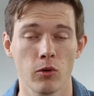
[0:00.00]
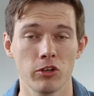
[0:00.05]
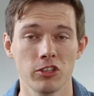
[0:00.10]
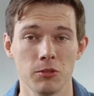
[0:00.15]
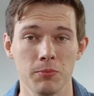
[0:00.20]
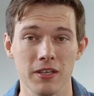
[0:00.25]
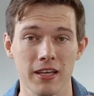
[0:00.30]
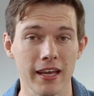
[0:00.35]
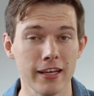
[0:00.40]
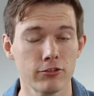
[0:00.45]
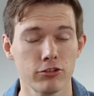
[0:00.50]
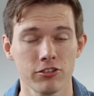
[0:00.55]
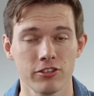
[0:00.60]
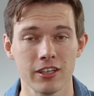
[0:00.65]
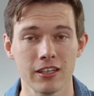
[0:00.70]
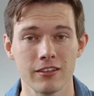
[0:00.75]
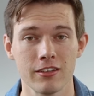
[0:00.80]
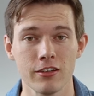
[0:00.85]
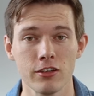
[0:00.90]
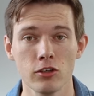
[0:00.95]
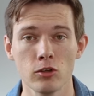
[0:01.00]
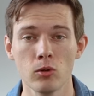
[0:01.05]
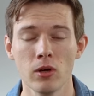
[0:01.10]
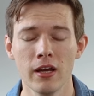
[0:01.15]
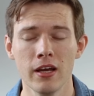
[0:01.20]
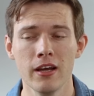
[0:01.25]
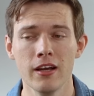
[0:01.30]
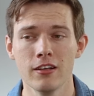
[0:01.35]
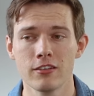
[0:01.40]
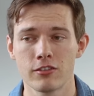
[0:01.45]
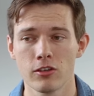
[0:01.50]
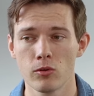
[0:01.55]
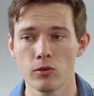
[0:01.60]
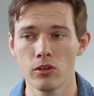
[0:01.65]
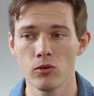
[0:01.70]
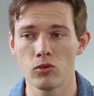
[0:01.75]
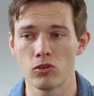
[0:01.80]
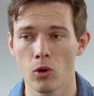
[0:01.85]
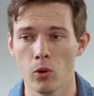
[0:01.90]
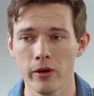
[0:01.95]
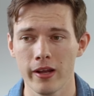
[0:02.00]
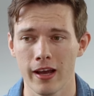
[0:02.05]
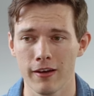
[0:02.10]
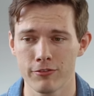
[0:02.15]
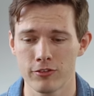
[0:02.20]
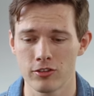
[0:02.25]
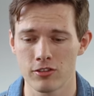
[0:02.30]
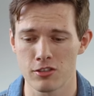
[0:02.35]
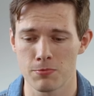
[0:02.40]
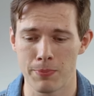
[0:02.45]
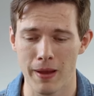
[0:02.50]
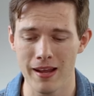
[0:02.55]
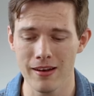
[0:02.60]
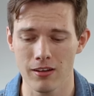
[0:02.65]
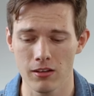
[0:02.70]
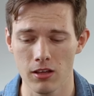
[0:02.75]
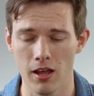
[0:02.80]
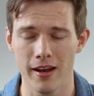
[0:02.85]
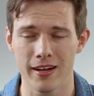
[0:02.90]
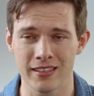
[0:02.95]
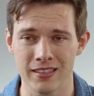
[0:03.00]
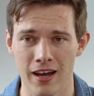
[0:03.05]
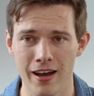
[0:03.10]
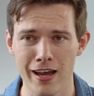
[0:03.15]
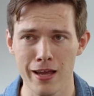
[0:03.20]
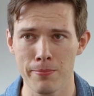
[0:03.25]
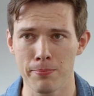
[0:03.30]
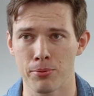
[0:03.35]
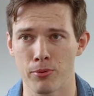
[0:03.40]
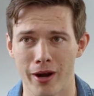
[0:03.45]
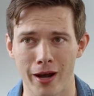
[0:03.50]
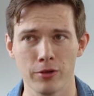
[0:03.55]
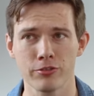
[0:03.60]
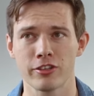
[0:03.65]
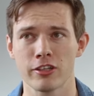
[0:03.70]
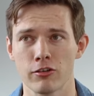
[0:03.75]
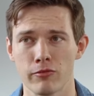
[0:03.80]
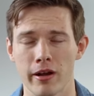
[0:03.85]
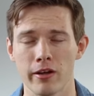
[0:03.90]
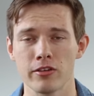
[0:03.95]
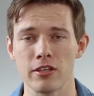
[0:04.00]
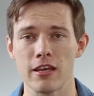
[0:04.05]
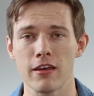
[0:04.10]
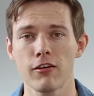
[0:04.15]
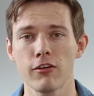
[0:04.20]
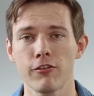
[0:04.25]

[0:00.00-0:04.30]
going to be interesting to you so you don't have to spend a lot of time browsing around the